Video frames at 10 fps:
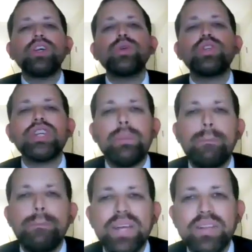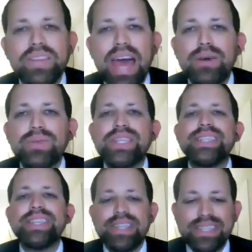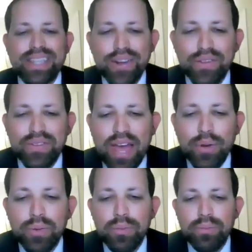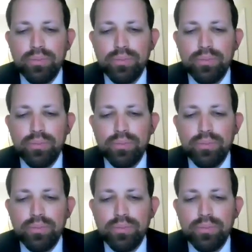You should build houses, settle down.